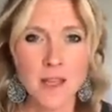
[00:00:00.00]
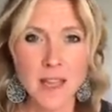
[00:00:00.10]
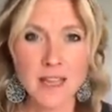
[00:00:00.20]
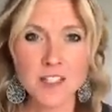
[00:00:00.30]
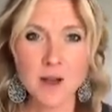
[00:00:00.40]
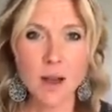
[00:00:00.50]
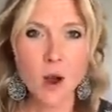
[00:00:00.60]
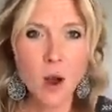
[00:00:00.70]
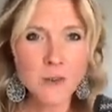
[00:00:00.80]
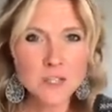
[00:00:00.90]
And so I
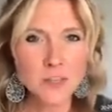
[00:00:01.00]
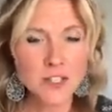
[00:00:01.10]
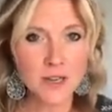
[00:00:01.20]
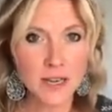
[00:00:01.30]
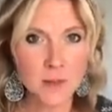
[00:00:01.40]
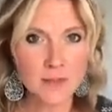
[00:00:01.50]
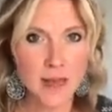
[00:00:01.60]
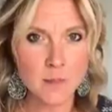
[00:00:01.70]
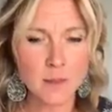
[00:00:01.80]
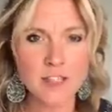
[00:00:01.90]
always want you to come to
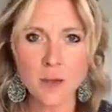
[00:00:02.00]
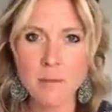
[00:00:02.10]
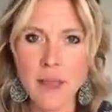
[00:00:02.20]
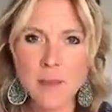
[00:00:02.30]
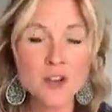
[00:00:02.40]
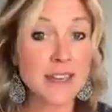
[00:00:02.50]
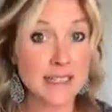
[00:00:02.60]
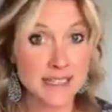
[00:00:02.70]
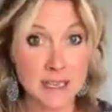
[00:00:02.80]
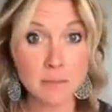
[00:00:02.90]
that moment. So maybe you need to
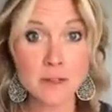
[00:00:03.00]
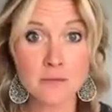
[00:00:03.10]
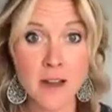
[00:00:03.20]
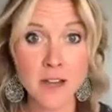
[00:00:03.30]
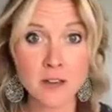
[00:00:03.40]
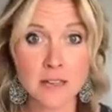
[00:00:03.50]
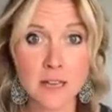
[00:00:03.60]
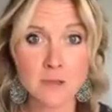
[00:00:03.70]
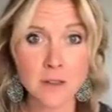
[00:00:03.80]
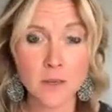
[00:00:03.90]
simplify your
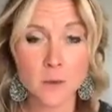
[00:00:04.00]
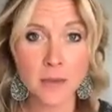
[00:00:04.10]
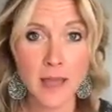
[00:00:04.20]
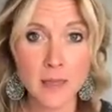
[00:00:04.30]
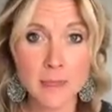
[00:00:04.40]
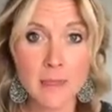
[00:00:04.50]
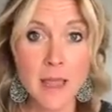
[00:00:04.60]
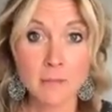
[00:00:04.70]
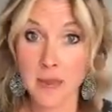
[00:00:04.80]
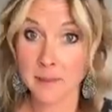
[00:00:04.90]
life a little bit.
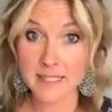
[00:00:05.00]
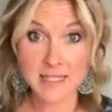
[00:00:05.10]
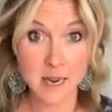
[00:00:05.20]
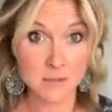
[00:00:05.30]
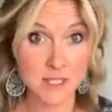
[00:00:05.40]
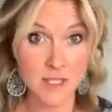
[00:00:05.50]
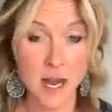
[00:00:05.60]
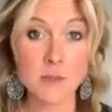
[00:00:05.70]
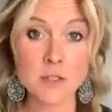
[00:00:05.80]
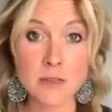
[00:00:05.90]
Maybe it's time to
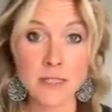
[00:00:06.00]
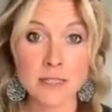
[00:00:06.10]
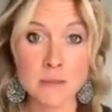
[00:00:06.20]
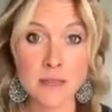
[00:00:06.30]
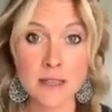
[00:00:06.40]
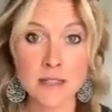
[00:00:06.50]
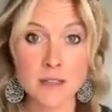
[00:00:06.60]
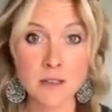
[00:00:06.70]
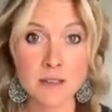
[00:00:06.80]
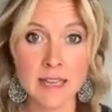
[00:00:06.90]
stop doing some things in
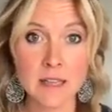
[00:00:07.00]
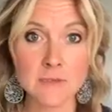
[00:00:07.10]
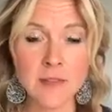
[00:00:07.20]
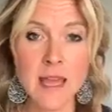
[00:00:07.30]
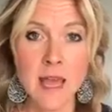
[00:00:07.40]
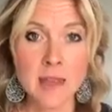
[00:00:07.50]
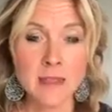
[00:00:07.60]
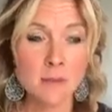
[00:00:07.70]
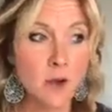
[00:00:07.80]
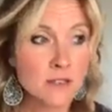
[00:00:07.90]
your life.
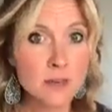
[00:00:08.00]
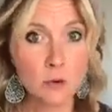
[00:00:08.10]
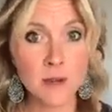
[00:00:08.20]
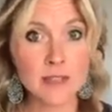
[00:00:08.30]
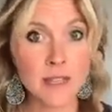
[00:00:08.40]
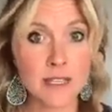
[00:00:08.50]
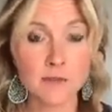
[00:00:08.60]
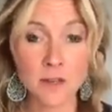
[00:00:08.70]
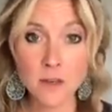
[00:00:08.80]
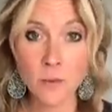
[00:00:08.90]
The most important thing is for
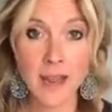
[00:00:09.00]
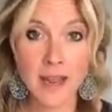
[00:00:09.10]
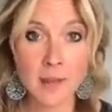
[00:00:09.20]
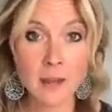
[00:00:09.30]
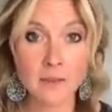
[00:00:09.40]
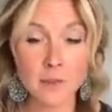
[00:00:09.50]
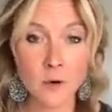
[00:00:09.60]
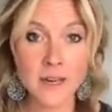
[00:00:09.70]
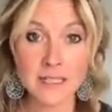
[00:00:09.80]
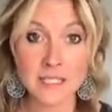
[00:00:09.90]
you to wake up every
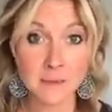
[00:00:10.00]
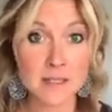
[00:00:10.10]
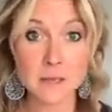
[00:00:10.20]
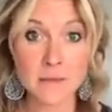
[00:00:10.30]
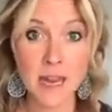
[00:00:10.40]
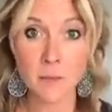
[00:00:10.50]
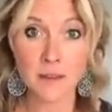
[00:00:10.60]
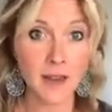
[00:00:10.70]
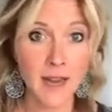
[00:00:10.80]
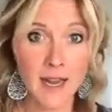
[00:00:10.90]
morning and spend some time with
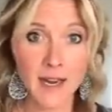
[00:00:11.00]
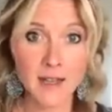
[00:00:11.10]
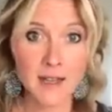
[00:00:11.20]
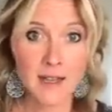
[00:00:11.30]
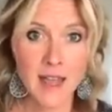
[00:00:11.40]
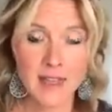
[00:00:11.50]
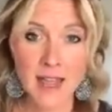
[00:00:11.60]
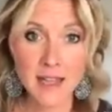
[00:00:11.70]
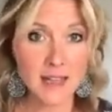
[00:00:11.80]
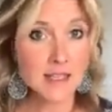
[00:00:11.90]
God.
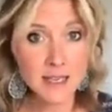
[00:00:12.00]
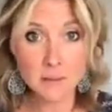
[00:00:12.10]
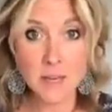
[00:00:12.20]
That's going to be